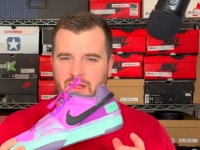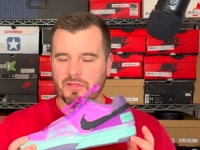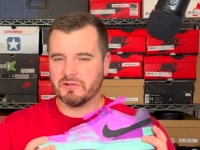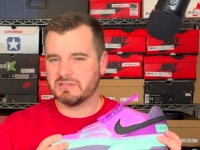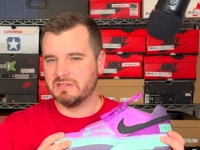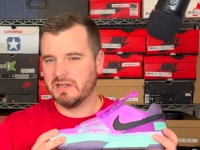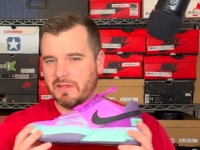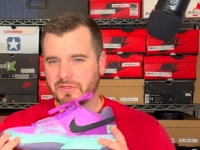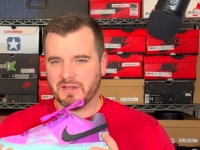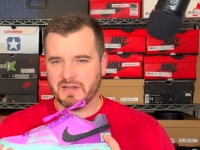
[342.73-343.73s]
There's
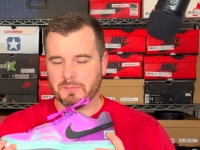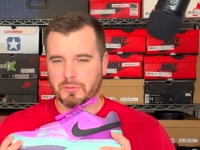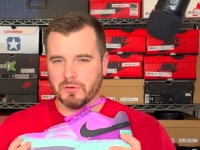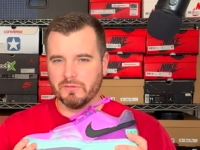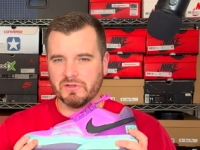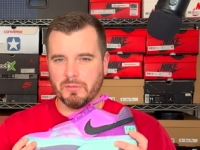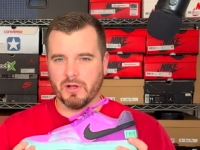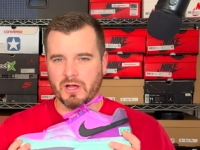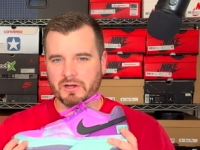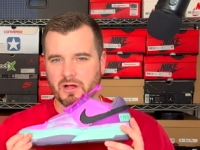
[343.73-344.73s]
nothing improved
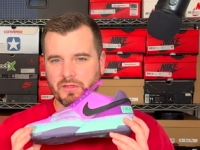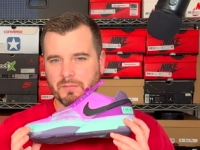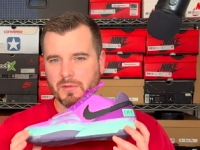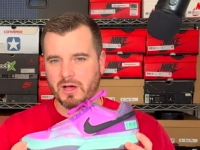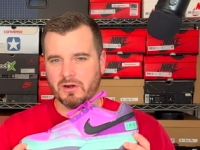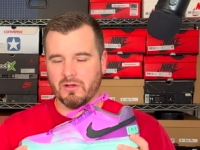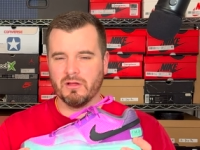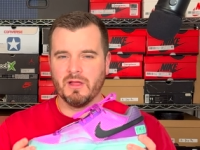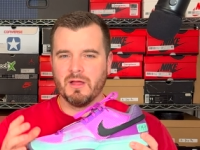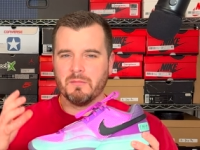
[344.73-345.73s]
upon on the
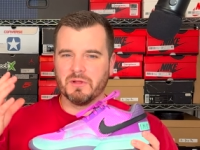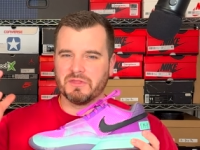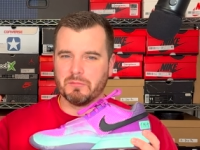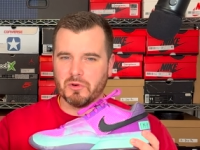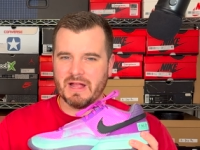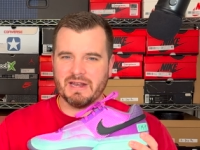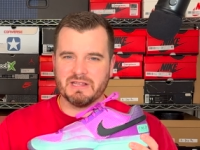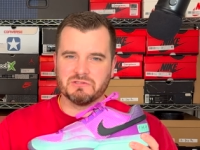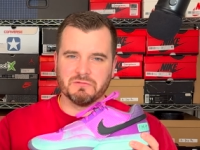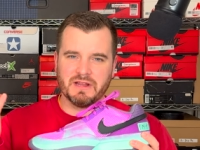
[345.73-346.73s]
model, but the brand
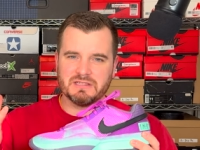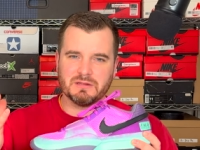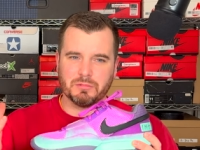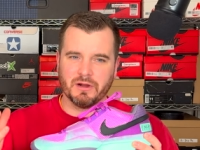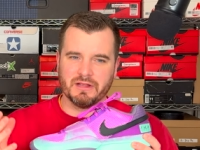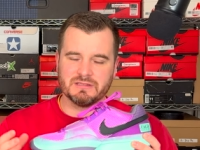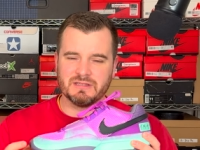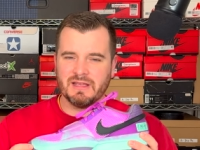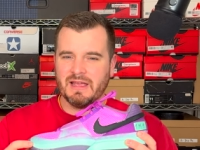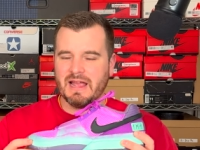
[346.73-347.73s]
has raised the price
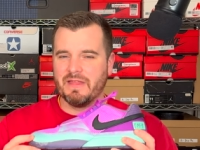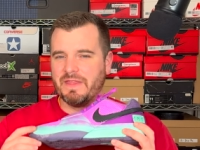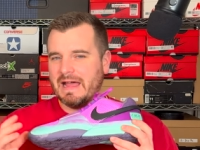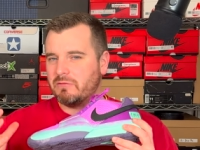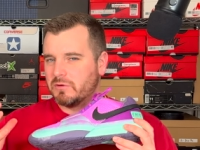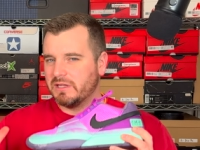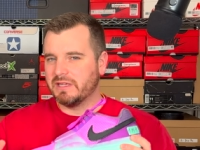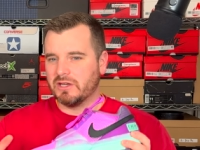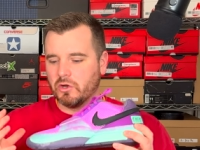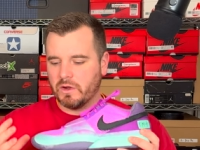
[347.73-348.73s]
and that
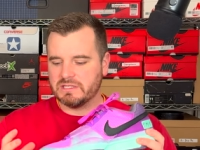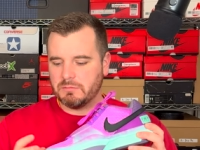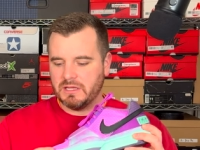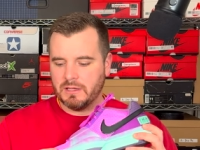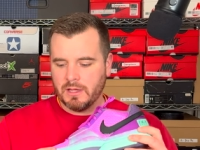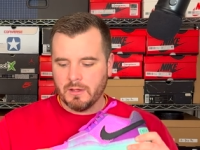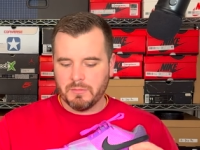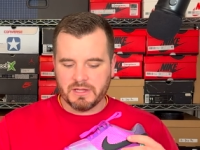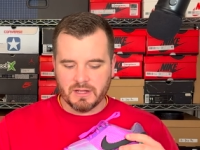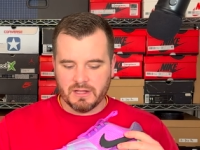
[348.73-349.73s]
really annoys me
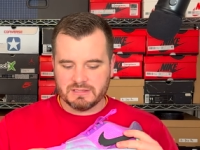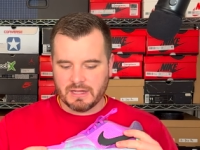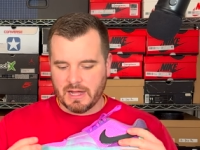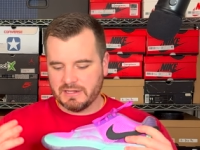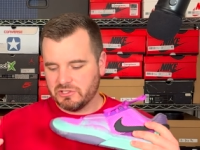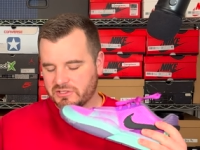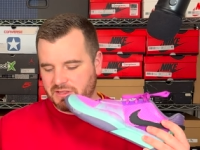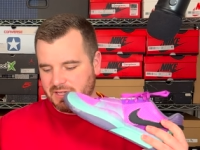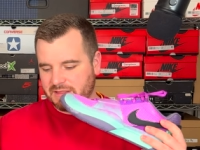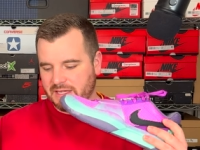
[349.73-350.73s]
because I just
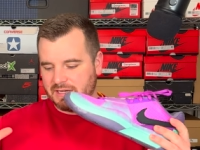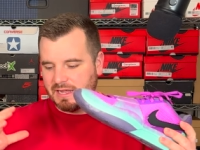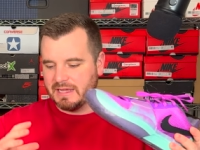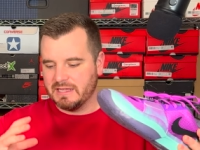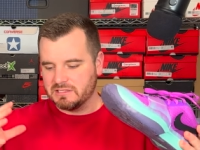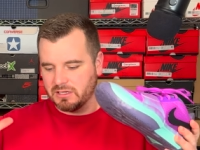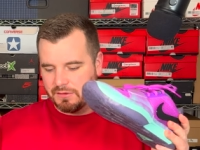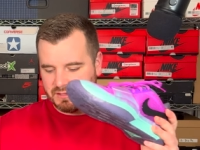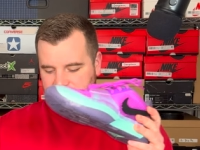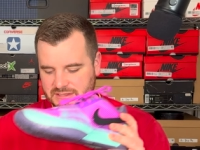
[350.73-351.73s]
think that Nike saw
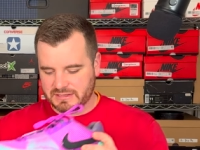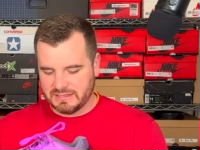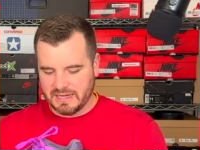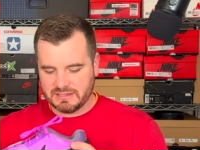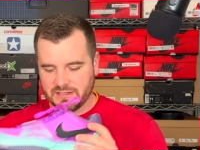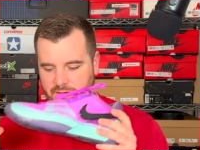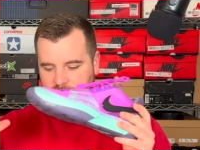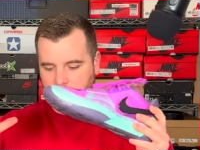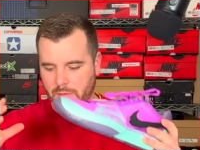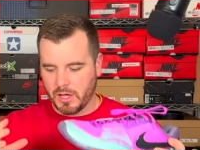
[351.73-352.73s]
the success of
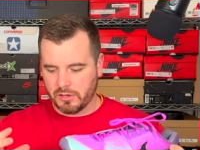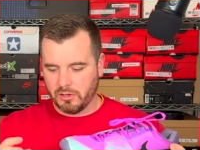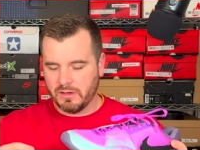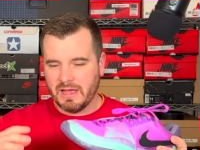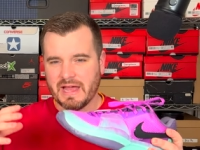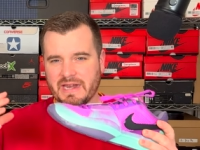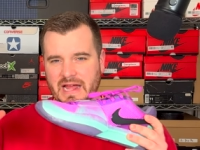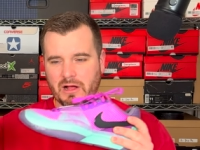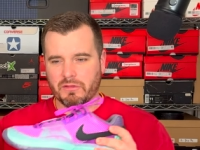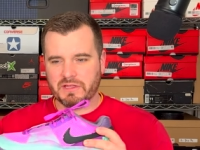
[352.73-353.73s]
the model and
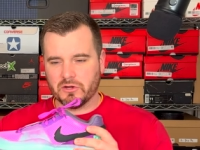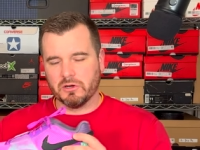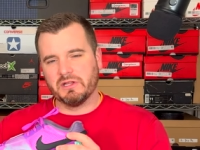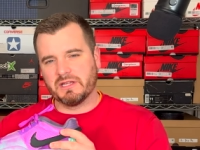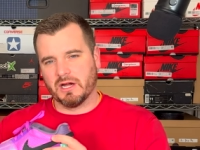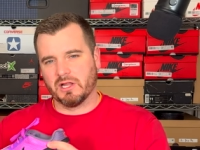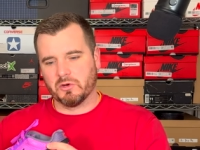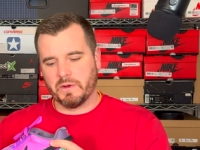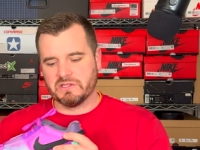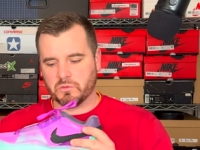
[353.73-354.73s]
how the early
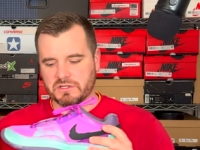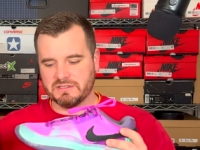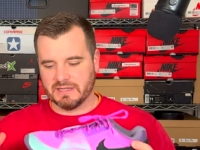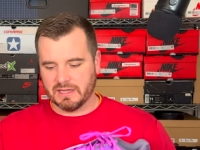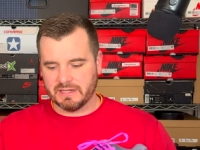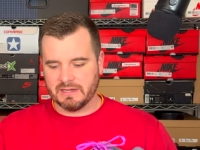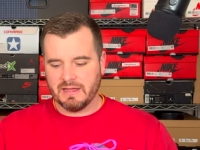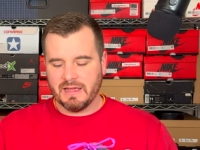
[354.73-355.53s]
colorways were selling